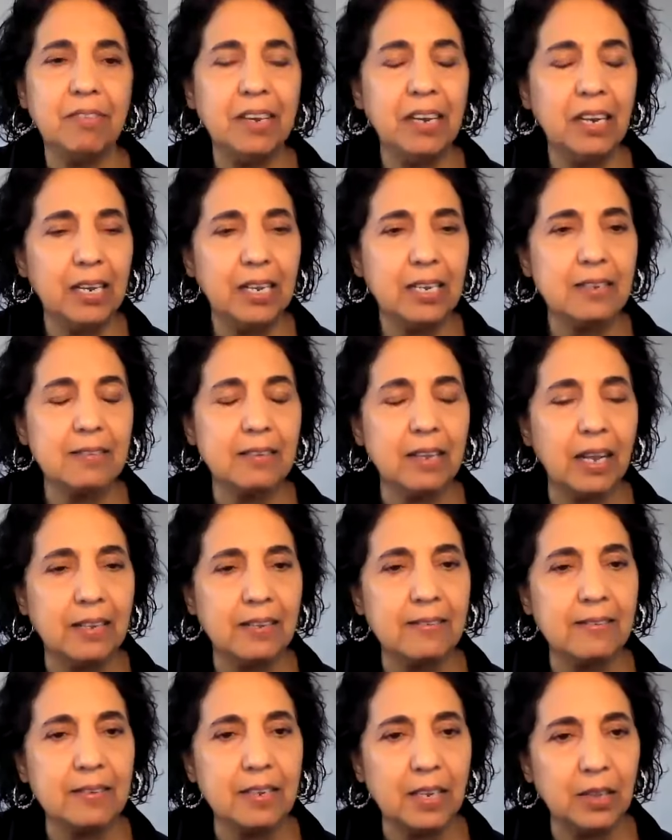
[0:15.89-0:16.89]
feeling
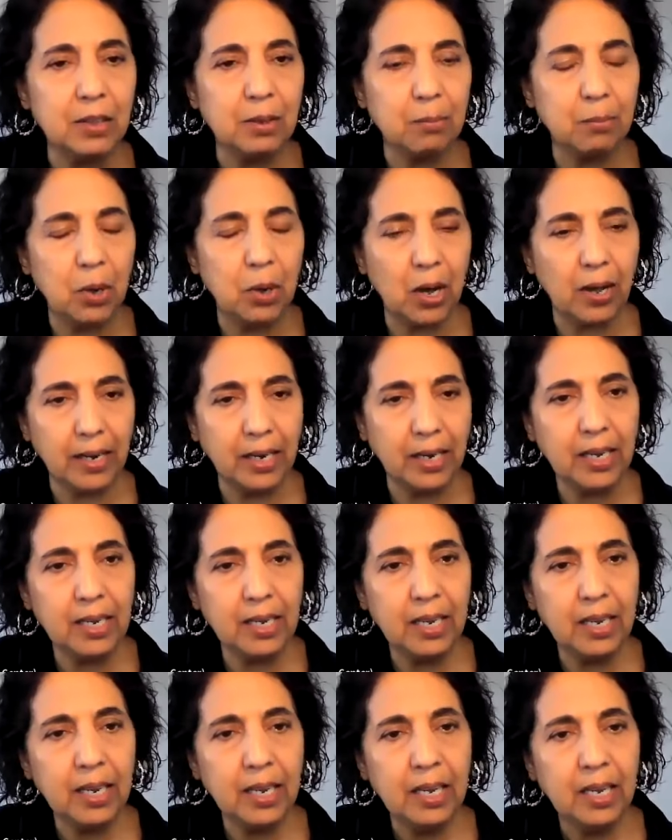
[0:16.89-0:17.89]
sense in the
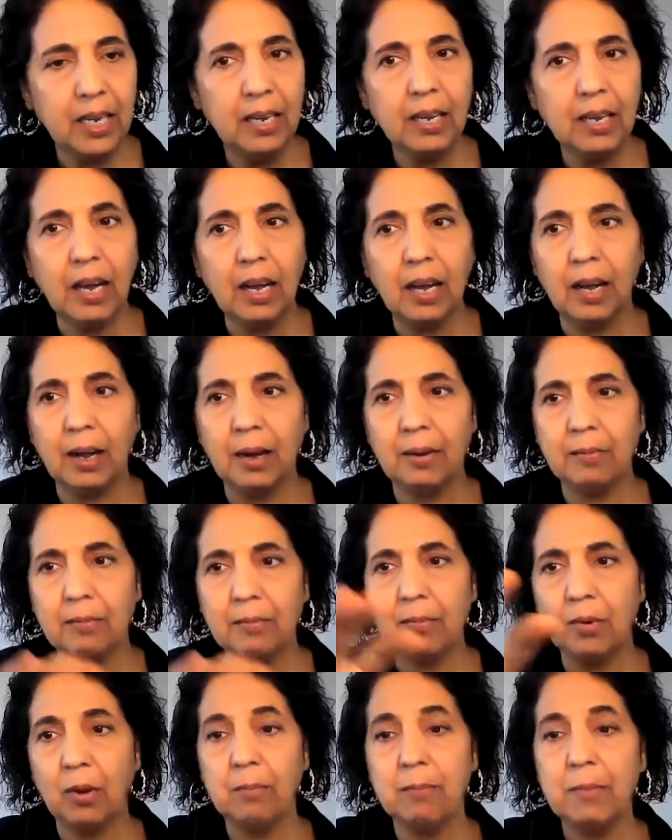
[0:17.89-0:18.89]
body
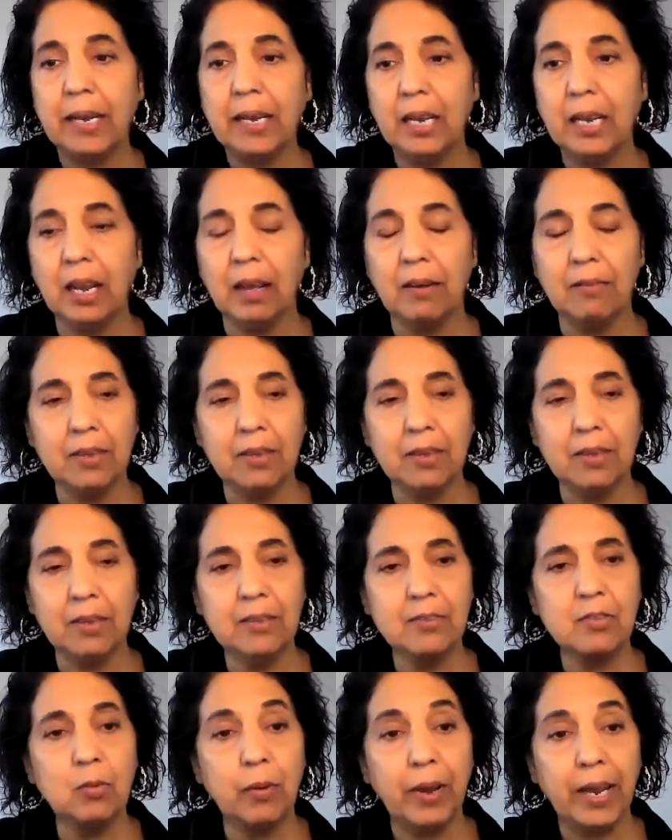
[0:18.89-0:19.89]
on many
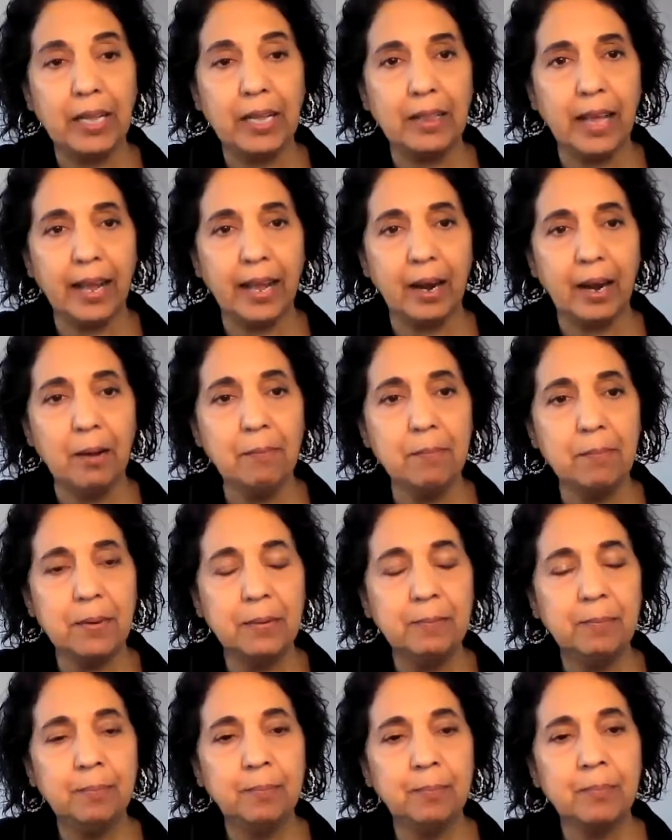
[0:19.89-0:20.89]
levels to wake that up.